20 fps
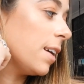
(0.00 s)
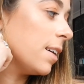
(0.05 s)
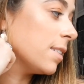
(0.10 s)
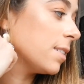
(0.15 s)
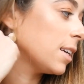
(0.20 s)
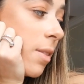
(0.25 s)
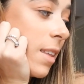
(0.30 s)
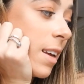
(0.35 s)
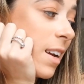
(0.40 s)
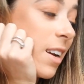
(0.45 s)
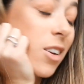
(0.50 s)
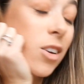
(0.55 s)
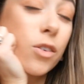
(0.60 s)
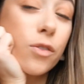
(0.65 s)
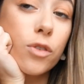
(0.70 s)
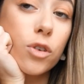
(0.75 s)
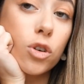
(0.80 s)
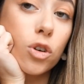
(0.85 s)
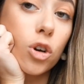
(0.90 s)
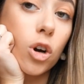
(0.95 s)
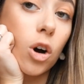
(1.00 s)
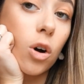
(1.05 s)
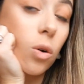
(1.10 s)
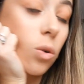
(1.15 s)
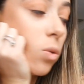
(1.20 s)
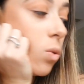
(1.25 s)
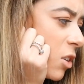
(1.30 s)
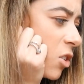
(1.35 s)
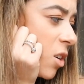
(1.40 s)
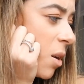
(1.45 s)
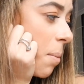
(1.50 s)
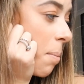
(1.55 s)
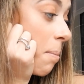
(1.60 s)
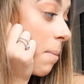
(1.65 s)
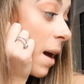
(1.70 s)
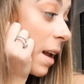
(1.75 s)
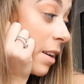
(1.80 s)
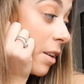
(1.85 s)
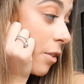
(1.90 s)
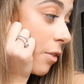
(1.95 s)
is thinking of your goal. Imagine it
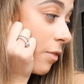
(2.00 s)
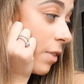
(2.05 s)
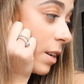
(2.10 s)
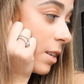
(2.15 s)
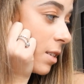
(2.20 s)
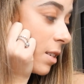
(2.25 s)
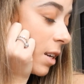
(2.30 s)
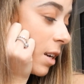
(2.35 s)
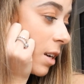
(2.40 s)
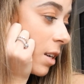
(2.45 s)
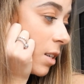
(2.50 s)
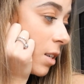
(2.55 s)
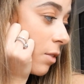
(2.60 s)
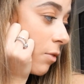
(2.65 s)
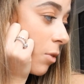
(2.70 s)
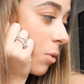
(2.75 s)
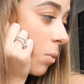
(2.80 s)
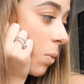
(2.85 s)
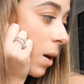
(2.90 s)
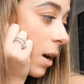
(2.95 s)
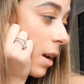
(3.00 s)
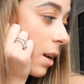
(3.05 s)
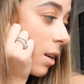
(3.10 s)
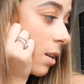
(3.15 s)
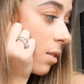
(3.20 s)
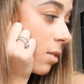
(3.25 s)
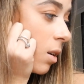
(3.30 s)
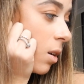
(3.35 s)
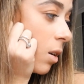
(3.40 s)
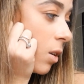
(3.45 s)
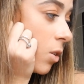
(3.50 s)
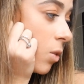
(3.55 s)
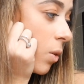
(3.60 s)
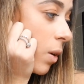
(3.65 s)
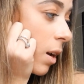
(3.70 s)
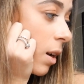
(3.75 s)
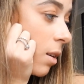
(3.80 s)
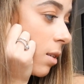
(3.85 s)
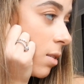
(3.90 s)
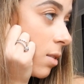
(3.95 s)
manifesting in a different way
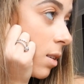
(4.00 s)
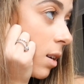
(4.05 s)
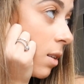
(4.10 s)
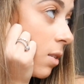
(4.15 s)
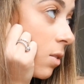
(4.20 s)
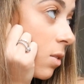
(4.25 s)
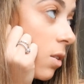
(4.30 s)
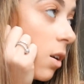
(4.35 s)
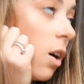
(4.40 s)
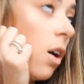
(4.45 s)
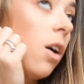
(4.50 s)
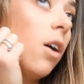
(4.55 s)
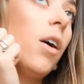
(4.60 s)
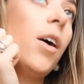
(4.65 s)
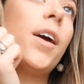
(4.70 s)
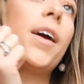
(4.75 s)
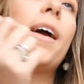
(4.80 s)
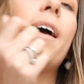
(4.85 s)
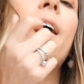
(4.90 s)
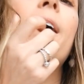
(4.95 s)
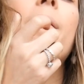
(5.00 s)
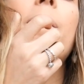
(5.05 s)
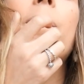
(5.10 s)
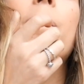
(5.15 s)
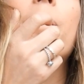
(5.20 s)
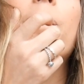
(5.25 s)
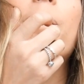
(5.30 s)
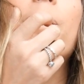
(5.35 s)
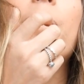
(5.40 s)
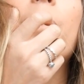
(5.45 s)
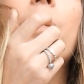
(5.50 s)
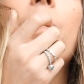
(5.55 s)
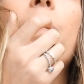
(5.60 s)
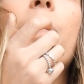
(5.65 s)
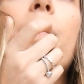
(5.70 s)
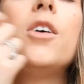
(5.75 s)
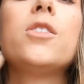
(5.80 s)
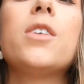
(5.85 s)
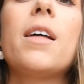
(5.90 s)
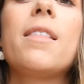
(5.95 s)
until you get a sense. Oh, okay.
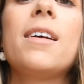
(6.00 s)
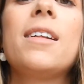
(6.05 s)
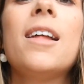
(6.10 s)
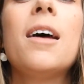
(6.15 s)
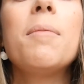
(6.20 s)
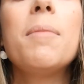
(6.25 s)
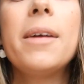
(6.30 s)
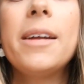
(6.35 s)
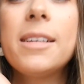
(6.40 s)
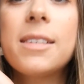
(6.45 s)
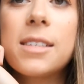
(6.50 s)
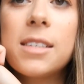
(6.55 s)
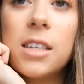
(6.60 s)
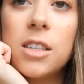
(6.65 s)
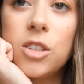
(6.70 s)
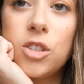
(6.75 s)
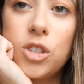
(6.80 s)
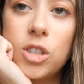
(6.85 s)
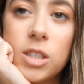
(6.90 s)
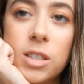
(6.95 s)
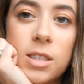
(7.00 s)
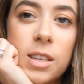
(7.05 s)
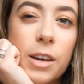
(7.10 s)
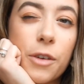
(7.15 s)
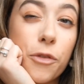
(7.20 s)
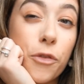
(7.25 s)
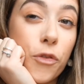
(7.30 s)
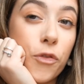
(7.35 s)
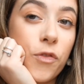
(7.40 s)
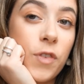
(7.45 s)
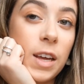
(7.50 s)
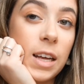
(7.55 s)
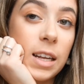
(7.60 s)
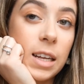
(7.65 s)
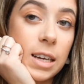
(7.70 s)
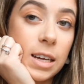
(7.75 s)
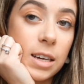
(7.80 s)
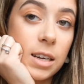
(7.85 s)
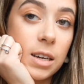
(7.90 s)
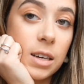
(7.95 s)
So I think that means just like
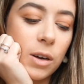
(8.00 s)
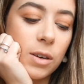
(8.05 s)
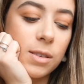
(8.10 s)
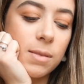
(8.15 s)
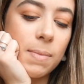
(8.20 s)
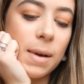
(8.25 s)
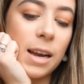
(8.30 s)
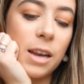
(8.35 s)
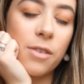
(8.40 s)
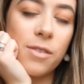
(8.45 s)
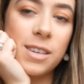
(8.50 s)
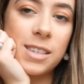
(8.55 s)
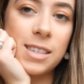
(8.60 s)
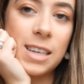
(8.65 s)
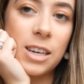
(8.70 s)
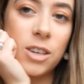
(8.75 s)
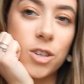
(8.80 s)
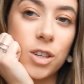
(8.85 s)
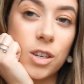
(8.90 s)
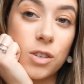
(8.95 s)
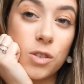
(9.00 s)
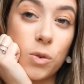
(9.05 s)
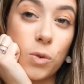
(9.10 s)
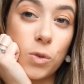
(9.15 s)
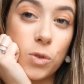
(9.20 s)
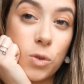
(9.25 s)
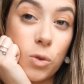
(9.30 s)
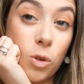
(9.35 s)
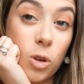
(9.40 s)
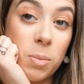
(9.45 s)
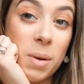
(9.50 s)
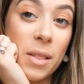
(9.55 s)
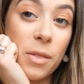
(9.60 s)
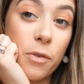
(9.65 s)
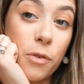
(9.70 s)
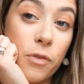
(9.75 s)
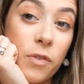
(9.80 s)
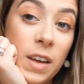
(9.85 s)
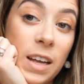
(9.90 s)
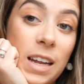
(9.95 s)
feeling it, because manifestation is also all about
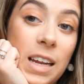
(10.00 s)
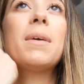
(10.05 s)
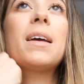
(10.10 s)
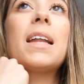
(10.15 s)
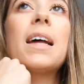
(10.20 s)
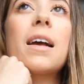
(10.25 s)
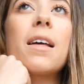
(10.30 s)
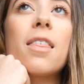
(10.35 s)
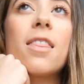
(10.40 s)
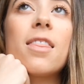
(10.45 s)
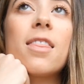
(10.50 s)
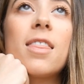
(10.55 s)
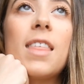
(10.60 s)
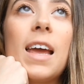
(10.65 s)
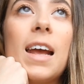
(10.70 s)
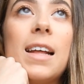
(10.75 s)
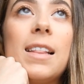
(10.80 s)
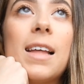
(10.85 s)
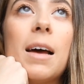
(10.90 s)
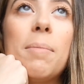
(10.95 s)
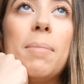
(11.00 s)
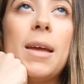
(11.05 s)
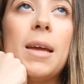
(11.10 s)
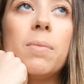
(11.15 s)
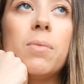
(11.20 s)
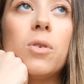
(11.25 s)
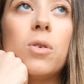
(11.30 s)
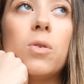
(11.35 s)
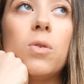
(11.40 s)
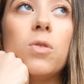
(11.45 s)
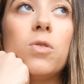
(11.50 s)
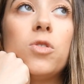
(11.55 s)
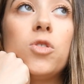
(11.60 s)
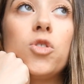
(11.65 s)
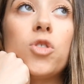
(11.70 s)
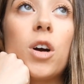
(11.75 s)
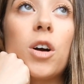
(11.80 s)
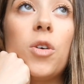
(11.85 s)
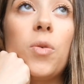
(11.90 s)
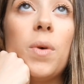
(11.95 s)
the feeling. It'd be like the thing that people
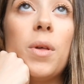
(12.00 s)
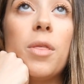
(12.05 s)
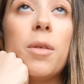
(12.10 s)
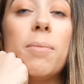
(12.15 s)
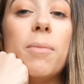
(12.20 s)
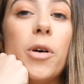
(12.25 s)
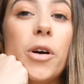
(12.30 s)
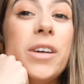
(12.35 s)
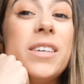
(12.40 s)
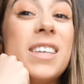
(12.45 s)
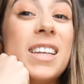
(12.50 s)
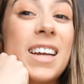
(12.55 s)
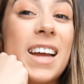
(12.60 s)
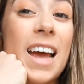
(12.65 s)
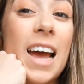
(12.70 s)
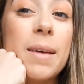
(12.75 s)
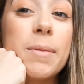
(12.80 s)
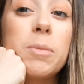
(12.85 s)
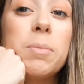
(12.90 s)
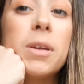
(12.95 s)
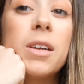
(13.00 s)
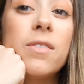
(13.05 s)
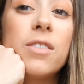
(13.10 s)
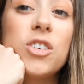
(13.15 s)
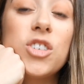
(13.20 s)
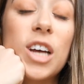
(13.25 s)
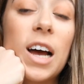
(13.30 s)
struggle with the most, and it can be a bit of a